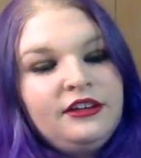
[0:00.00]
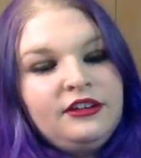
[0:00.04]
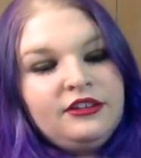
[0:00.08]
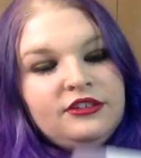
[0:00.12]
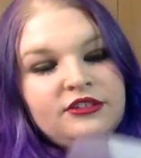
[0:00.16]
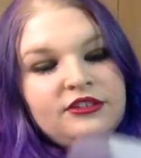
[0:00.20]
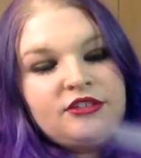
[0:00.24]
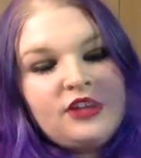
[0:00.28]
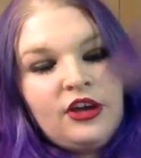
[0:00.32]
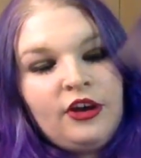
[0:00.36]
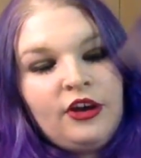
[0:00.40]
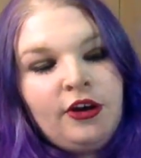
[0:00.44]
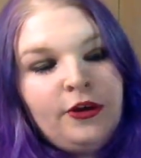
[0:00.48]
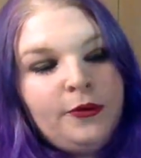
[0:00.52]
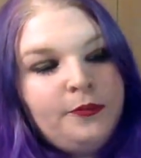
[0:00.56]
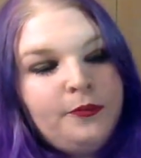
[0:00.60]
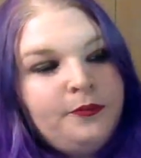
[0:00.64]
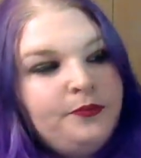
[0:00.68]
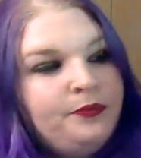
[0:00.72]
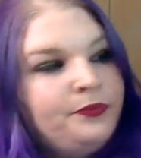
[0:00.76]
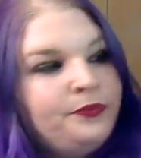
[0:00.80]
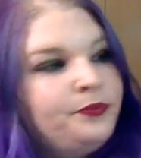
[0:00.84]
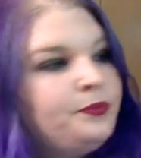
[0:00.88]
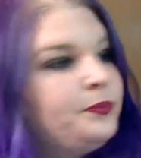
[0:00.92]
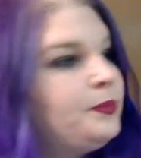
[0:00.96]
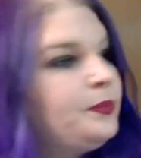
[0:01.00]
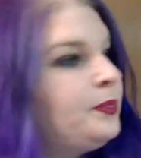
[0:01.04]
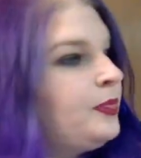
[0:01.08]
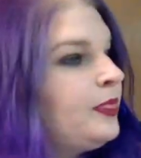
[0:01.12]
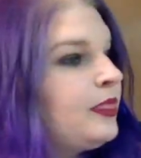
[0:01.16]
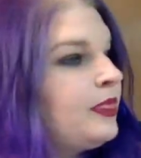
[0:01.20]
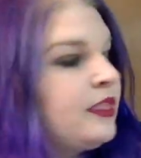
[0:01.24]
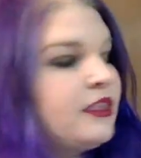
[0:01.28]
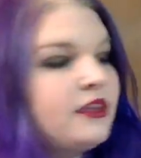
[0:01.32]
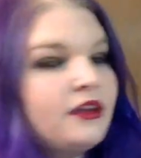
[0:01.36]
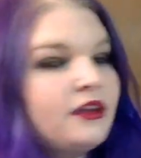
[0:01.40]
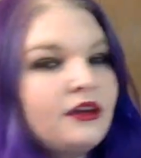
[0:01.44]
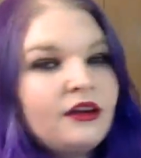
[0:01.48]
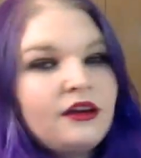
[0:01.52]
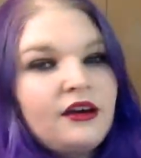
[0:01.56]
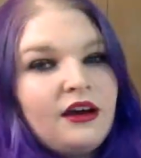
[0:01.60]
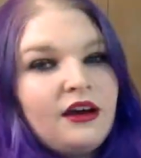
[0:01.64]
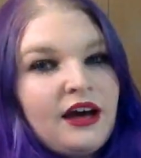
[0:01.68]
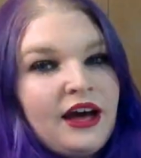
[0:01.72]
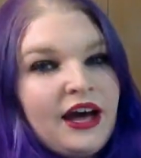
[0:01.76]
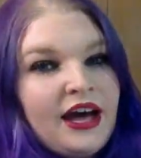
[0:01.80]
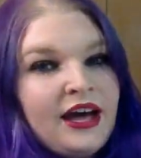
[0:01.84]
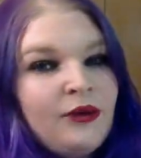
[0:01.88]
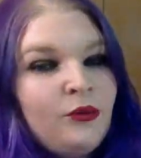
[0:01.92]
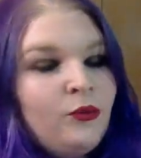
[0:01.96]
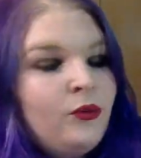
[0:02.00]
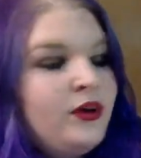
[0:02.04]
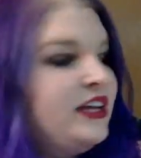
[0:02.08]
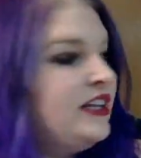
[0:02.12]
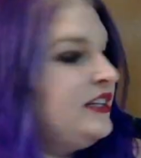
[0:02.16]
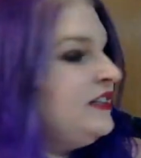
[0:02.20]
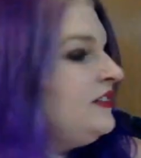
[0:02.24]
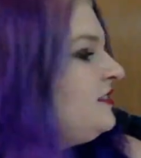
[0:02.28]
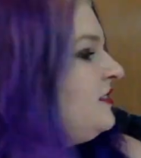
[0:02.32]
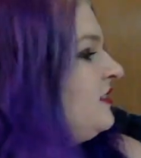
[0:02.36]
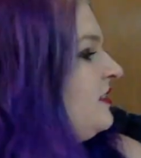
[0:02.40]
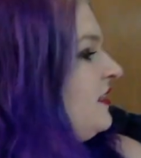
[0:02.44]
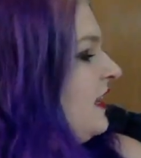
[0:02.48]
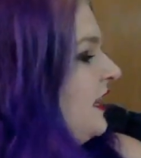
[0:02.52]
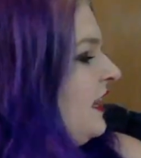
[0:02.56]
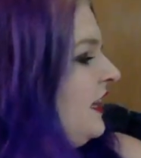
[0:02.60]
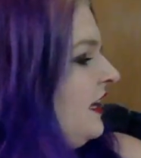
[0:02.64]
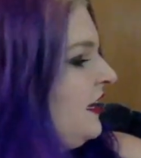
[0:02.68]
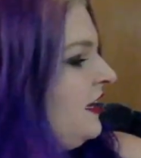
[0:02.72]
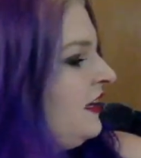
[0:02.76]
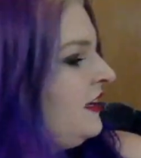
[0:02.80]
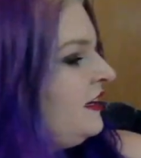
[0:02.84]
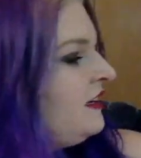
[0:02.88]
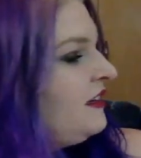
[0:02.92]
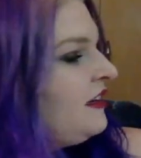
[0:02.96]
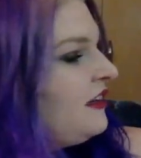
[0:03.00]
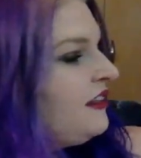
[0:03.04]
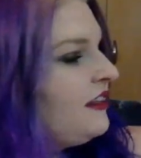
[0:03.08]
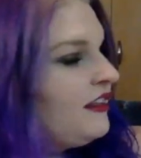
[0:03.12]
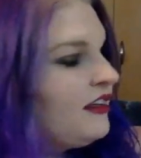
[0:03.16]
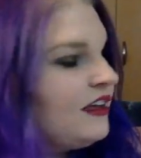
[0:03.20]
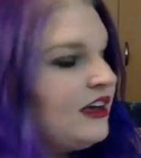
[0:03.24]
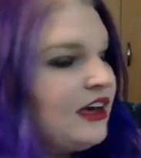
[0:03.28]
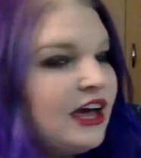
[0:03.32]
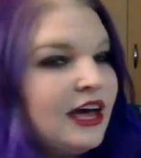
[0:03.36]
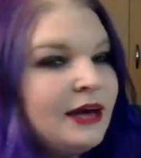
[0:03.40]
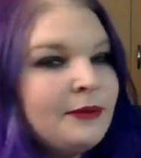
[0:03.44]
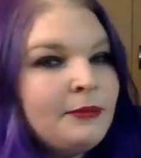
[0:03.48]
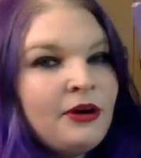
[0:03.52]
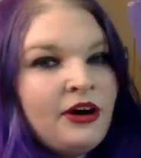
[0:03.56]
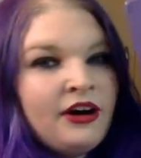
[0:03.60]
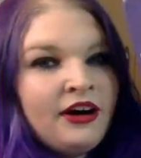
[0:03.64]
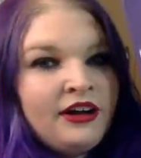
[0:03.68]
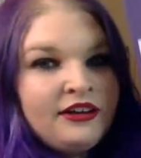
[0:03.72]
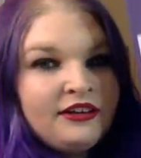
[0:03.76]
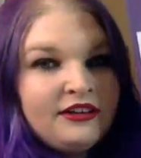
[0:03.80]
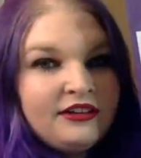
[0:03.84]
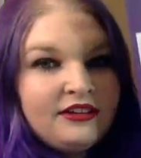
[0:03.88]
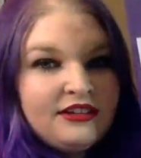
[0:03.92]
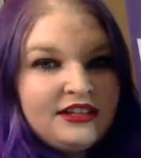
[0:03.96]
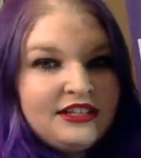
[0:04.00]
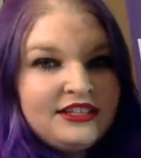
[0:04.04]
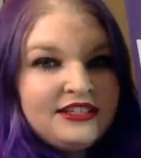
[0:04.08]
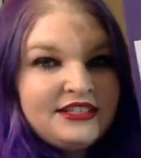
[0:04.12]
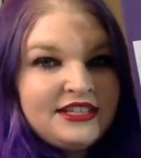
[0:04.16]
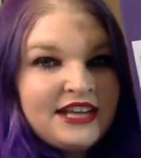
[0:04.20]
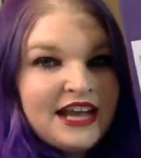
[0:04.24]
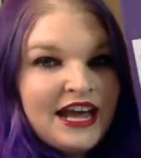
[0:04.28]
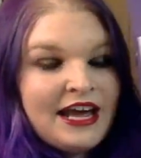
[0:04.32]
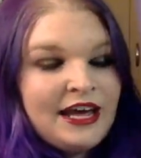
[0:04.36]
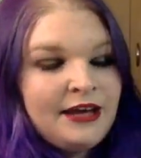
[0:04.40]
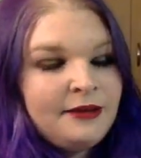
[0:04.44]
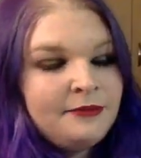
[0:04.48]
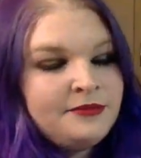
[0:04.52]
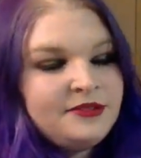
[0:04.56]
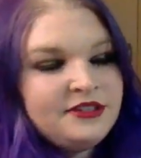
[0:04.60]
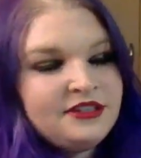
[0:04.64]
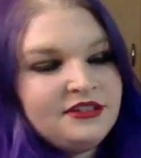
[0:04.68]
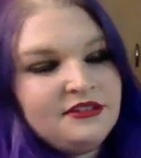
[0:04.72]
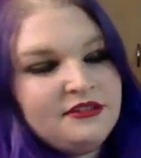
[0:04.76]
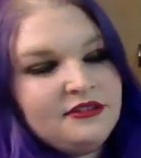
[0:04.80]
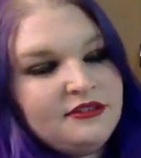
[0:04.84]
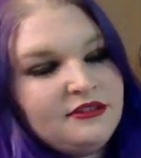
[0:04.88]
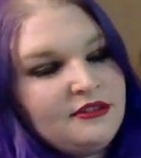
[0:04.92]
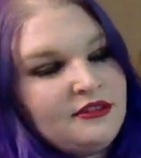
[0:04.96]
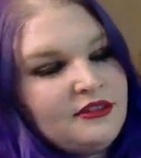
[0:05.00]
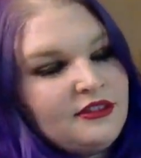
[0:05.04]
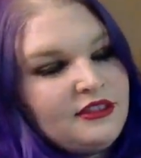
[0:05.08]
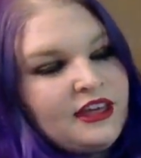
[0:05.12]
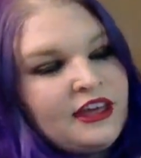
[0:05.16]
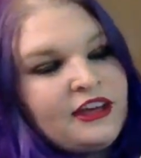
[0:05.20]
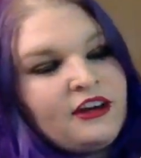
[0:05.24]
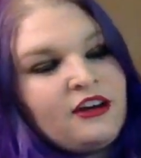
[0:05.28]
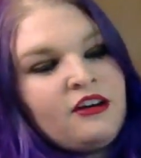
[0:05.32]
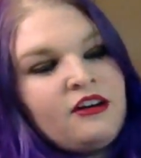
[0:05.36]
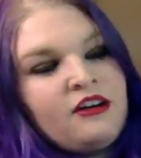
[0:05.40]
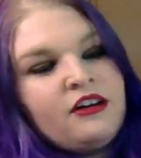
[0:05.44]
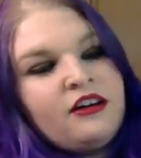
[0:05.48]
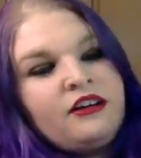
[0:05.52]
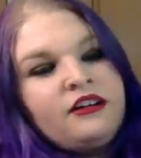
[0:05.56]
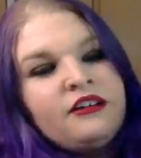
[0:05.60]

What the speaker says: So I went and I bought these tabs that are,